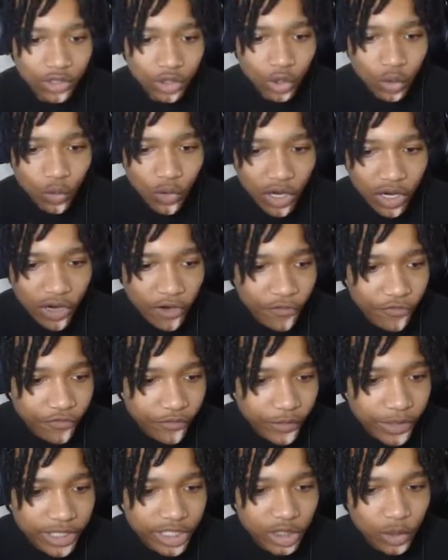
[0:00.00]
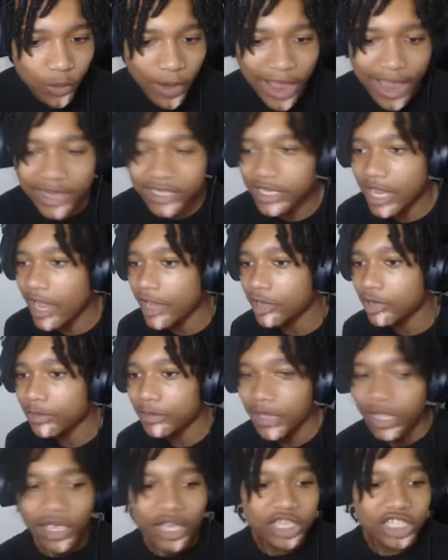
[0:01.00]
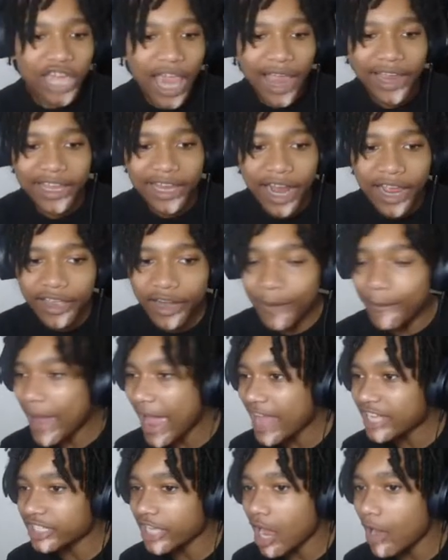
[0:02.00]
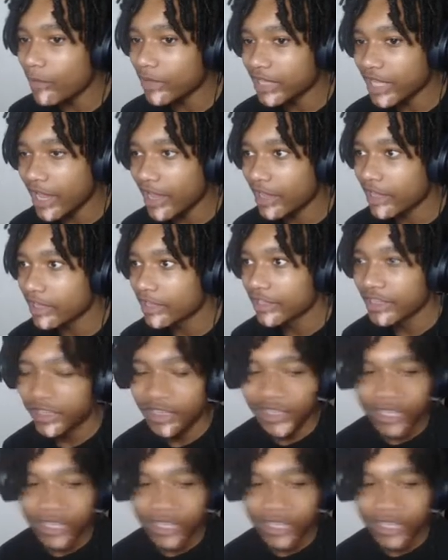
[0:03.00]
You want a free swags item. Chat, can I get a mascot with that?